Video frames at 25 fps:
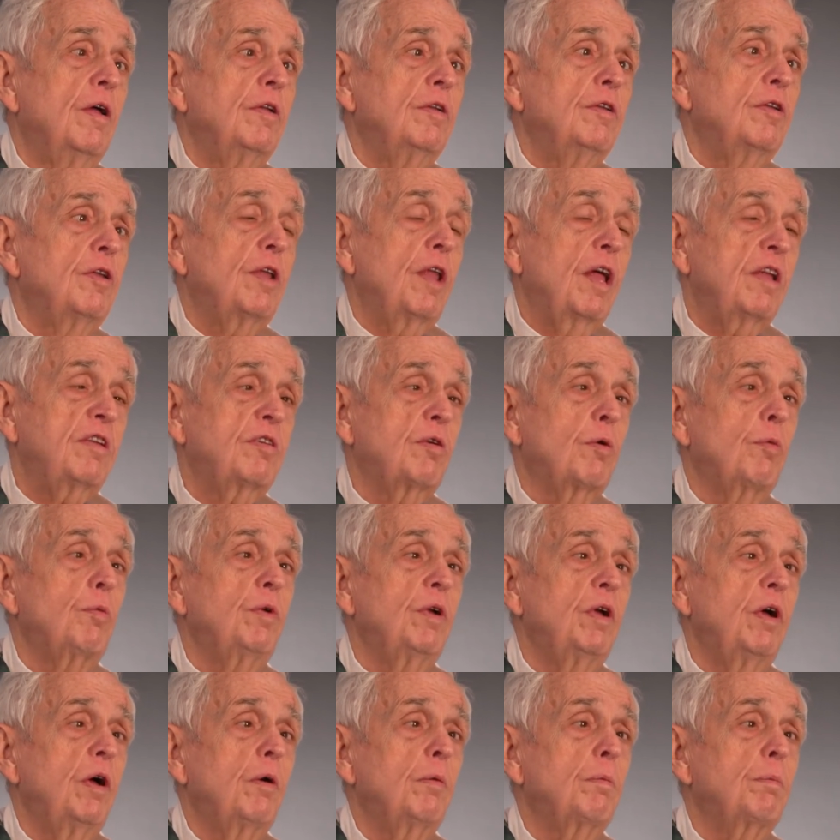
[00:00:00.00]
So that's a
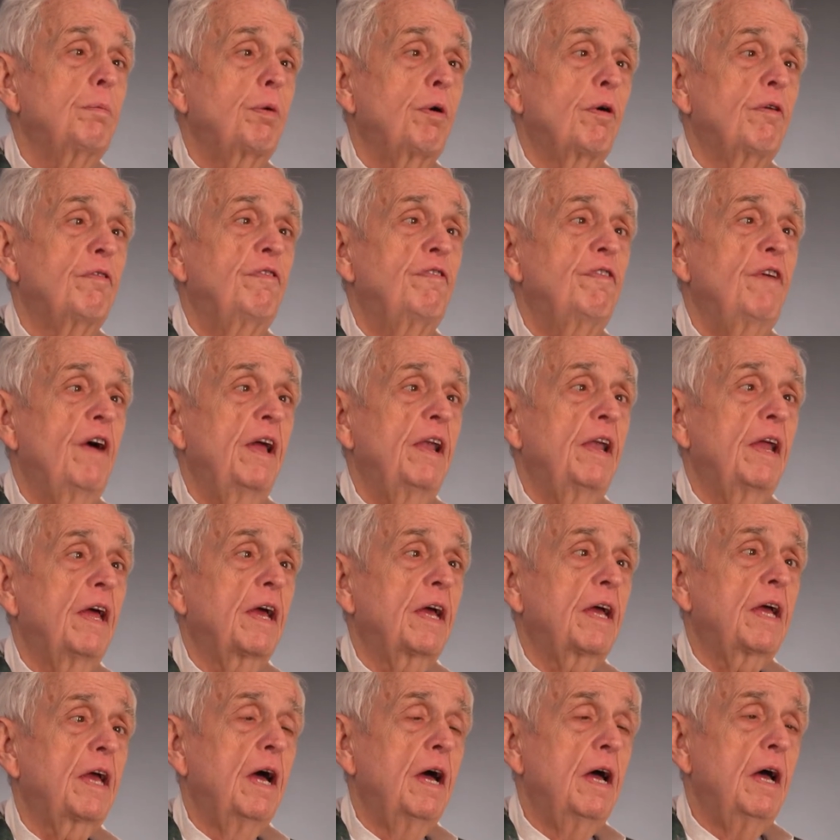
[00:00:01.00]
real
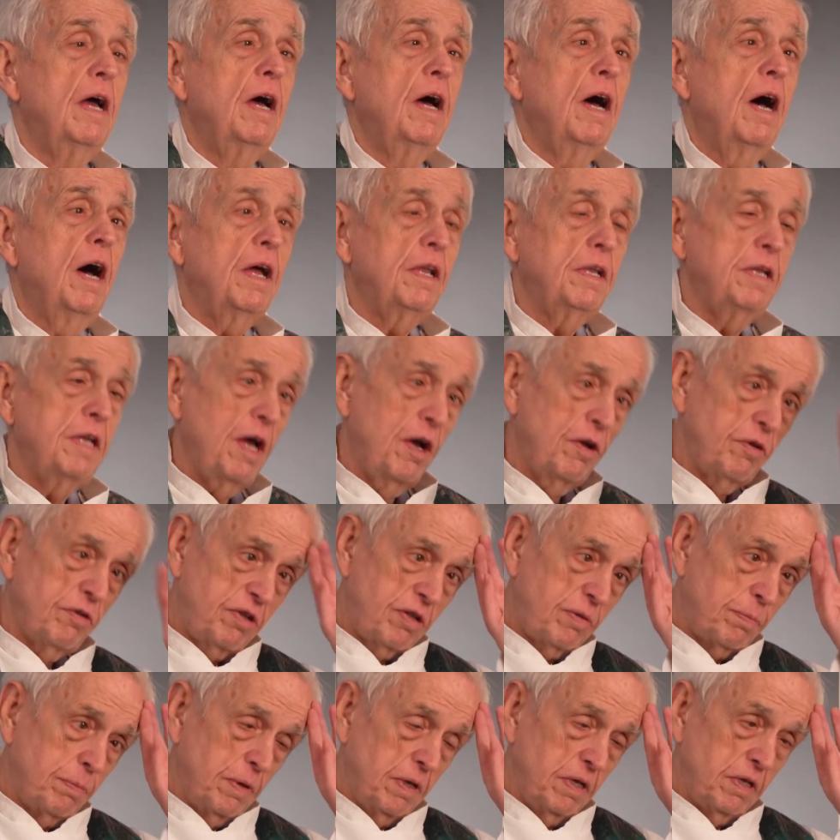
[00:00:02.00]
prophetic
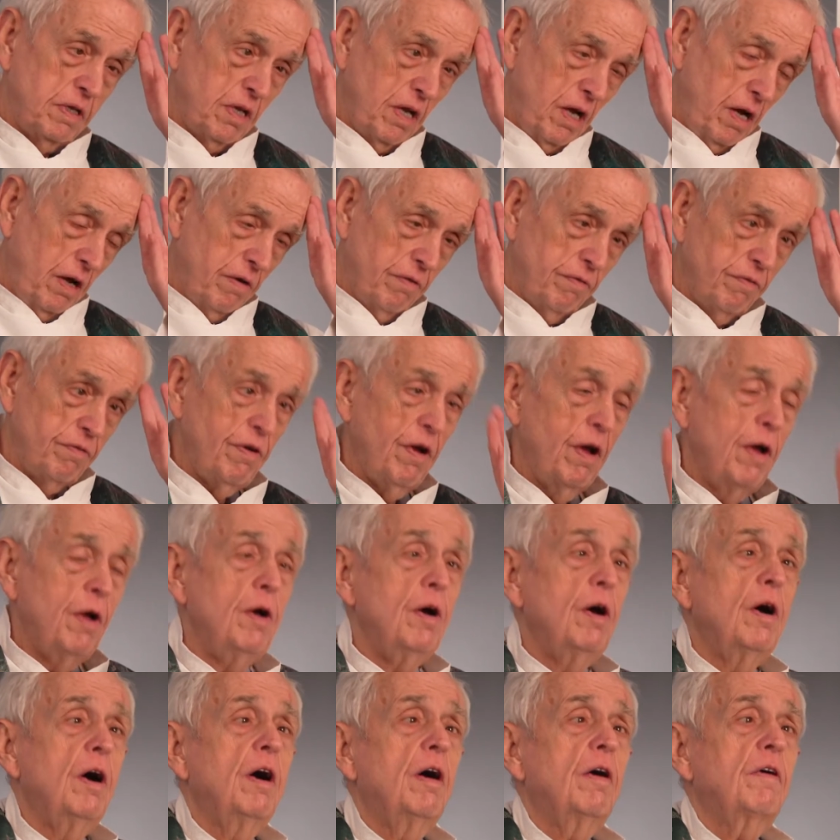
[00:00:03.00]
announcement of
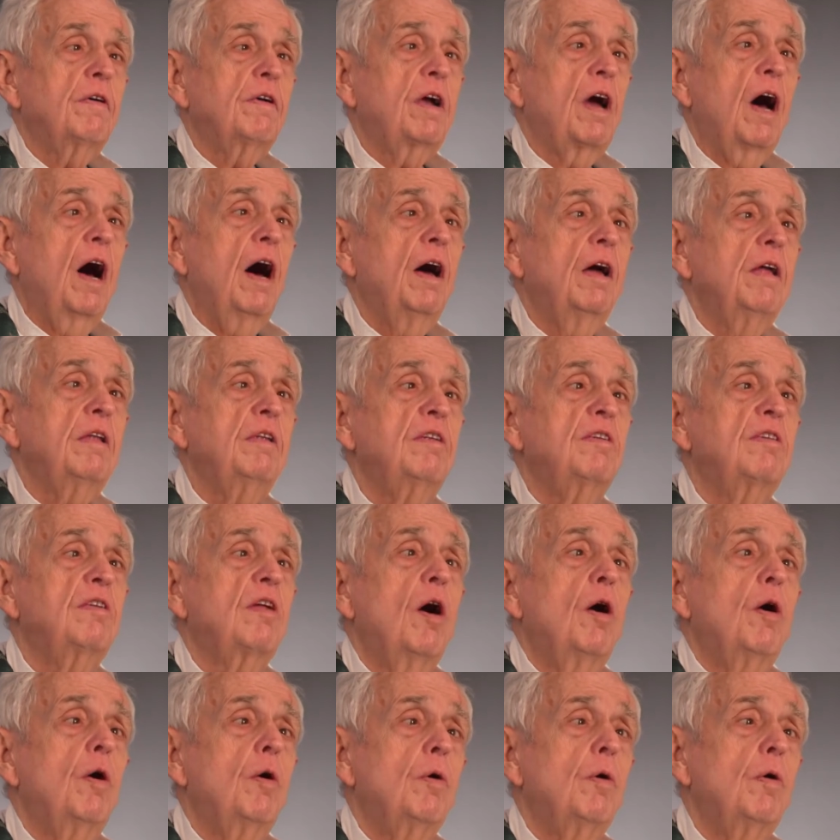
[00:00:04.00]
God's
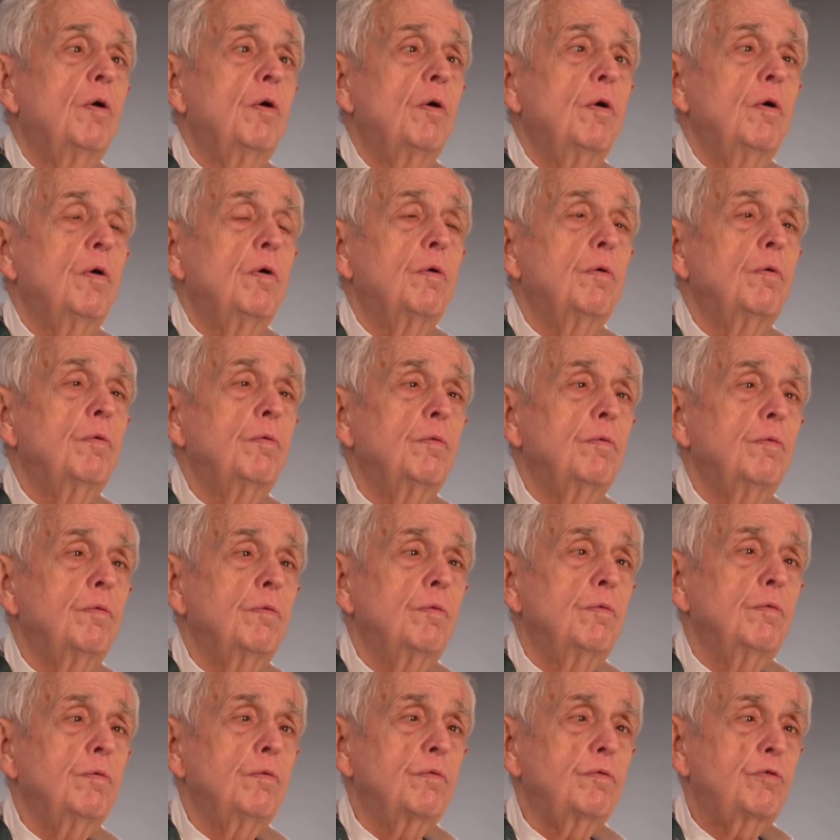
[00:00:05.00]

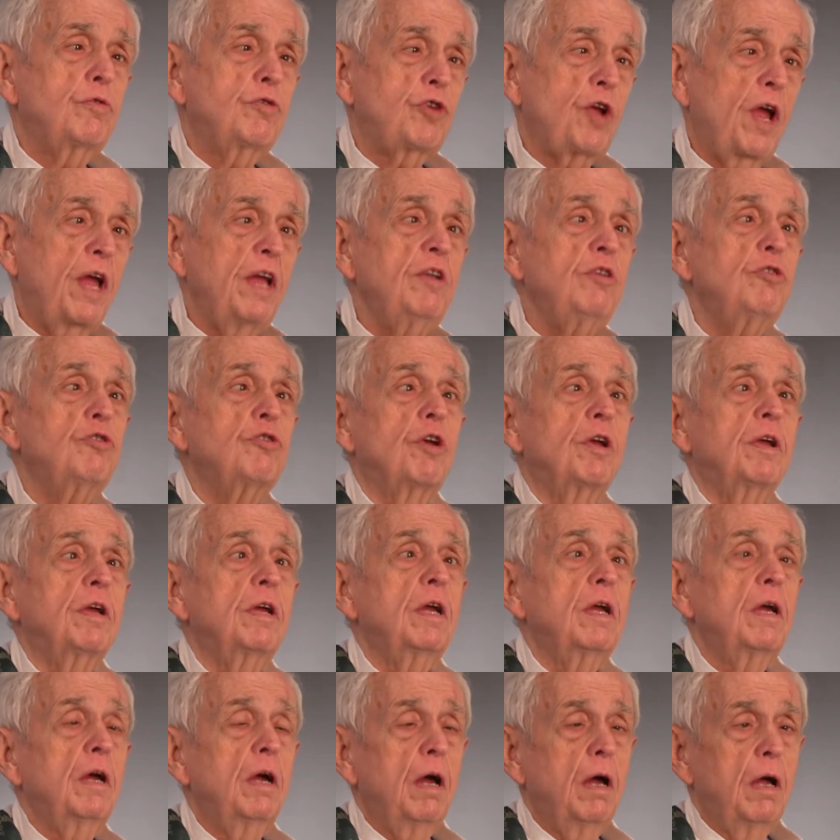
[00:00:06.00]

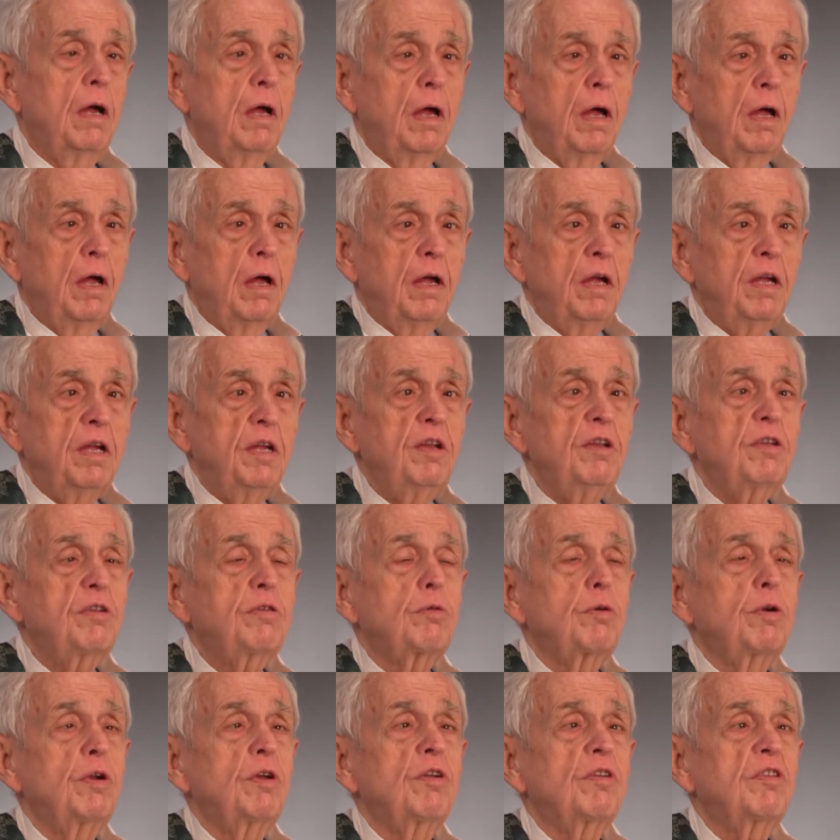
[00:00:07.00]
changing
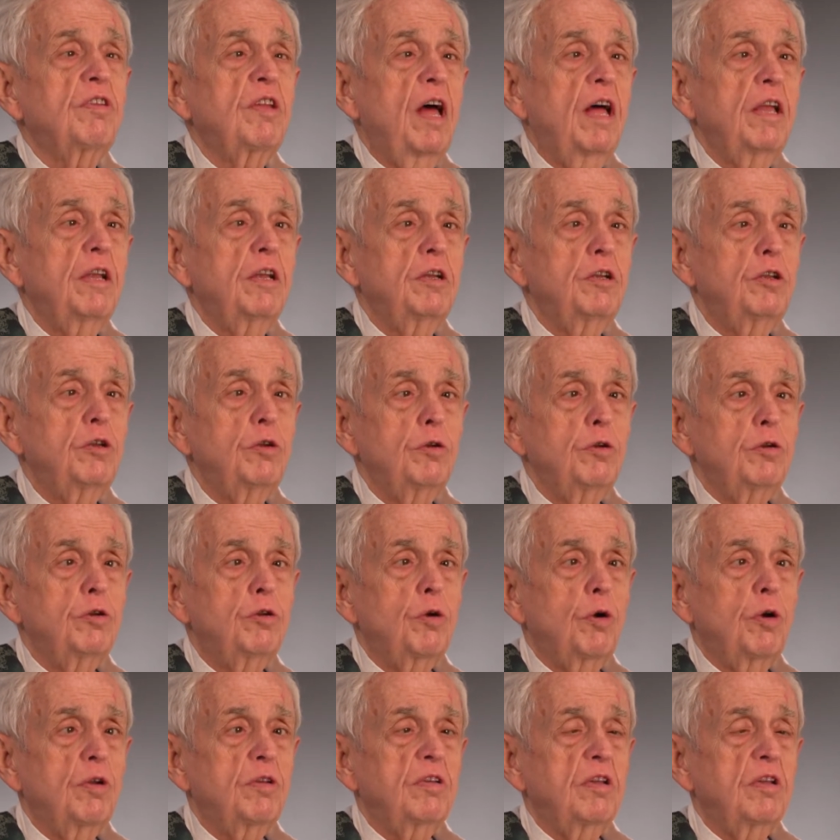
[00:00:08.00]
Israel's attitude towards